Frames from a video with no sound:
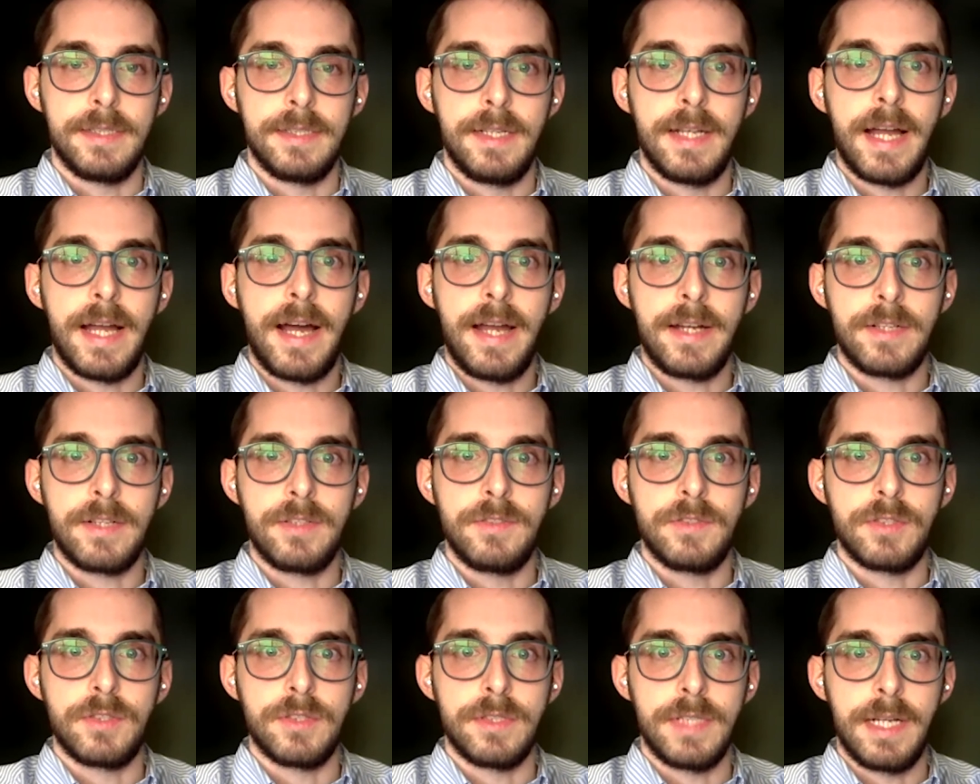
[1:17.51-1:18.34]

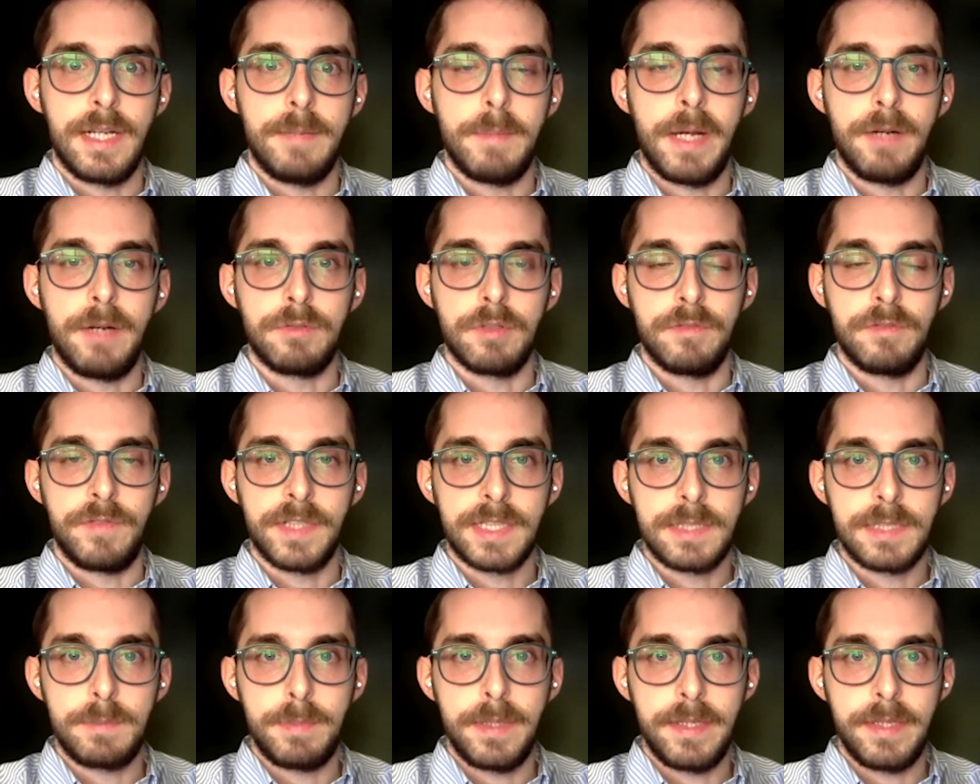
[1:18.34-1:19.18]
large amount of
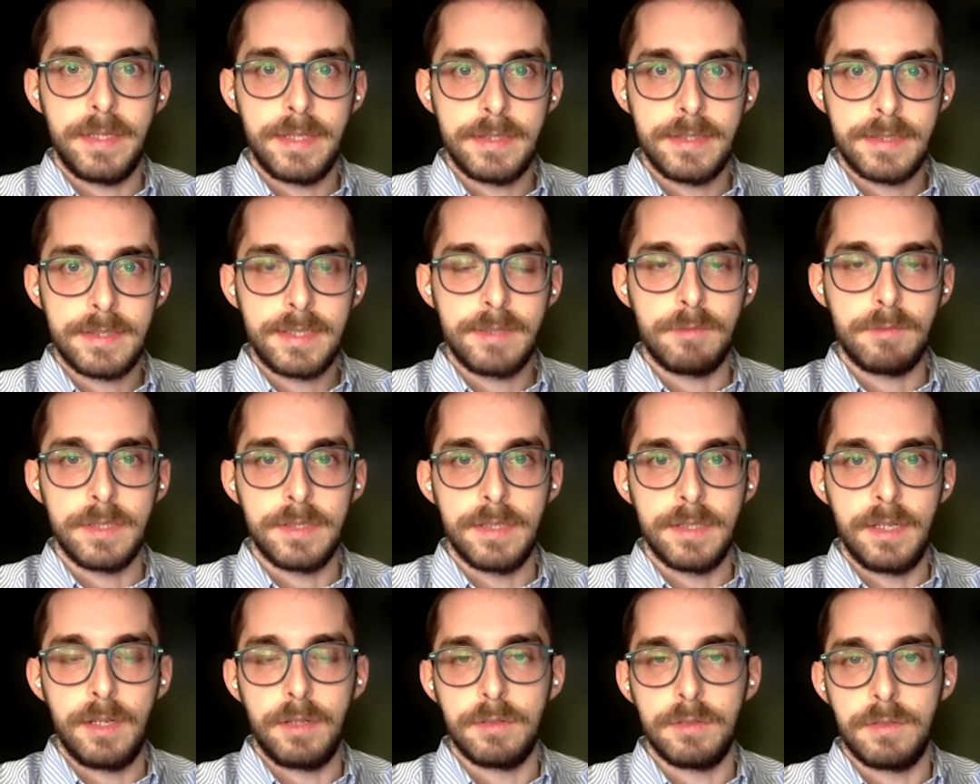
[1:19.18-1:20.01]
experience,
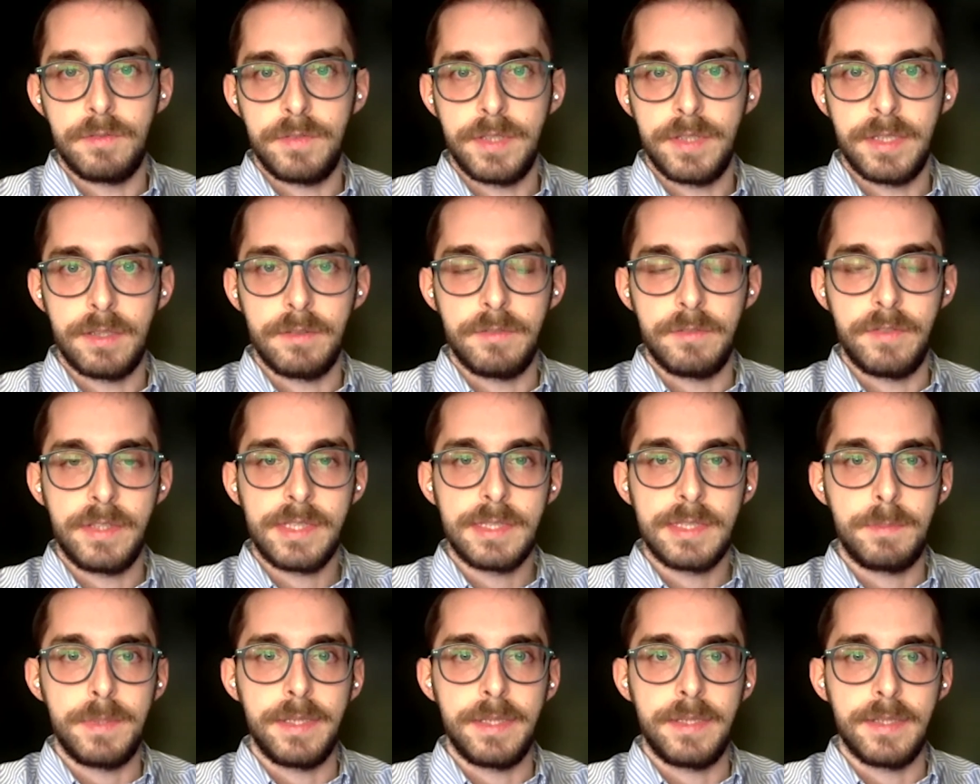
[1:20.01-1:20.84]
with a lot of years of
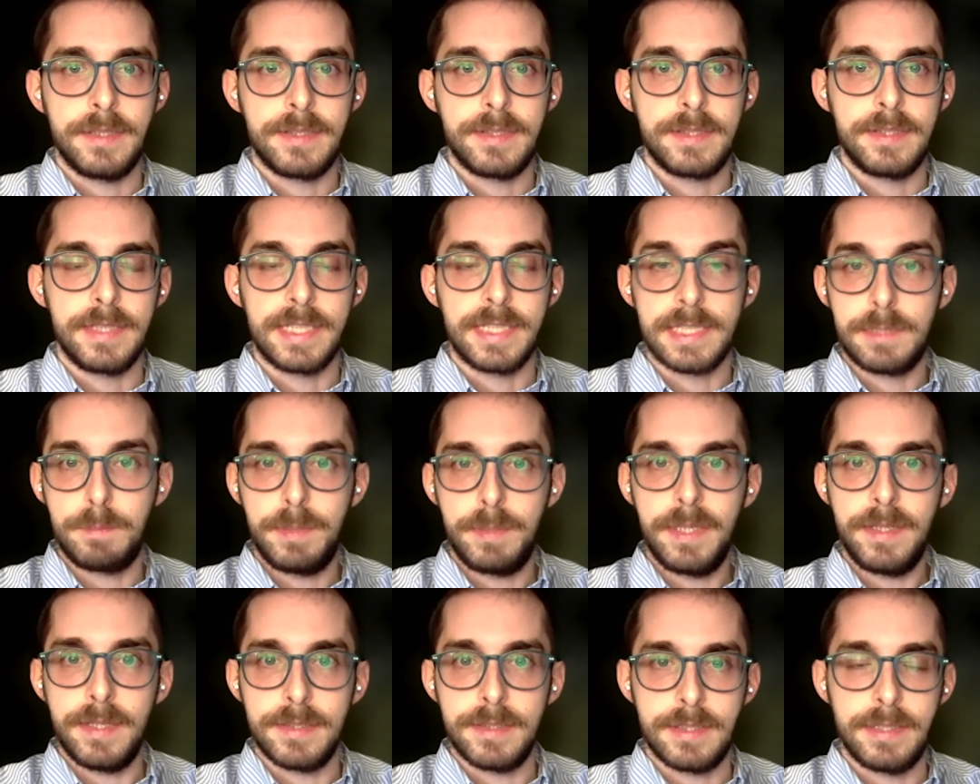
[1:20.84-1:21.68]
experience
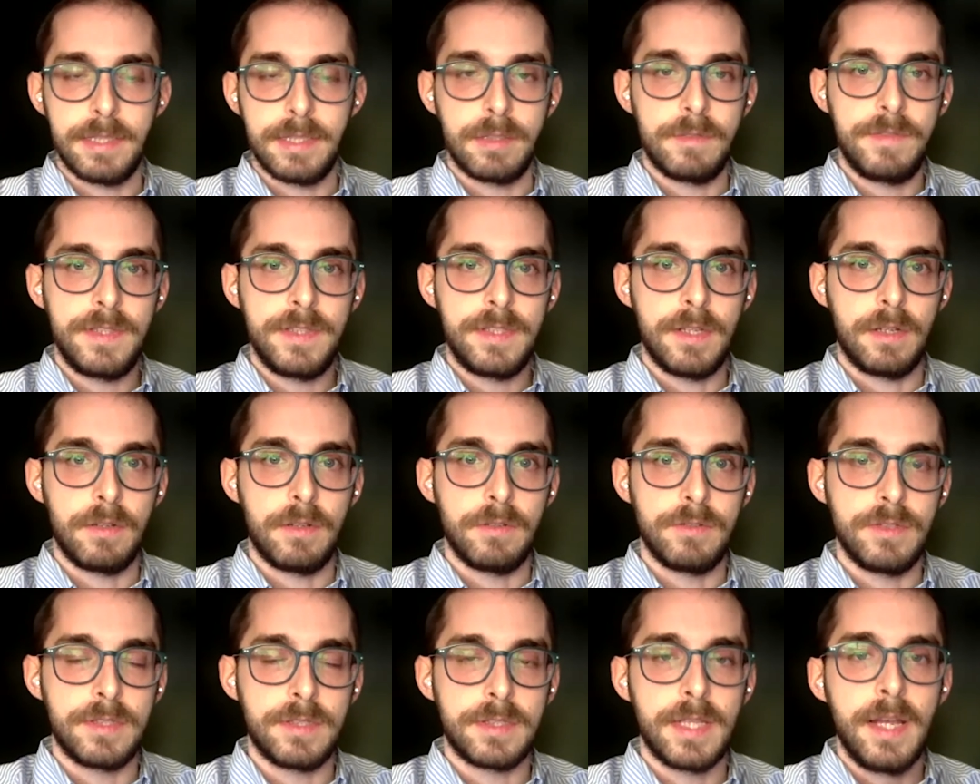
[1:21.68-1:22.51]
in
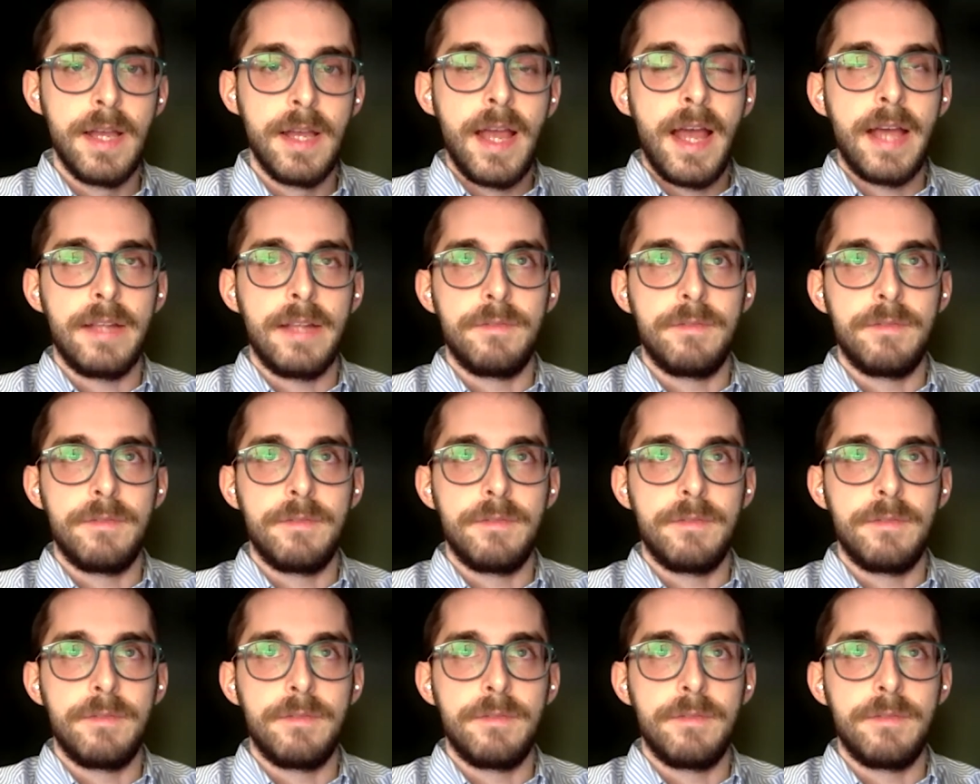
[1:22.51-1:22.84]
neurophysiologists,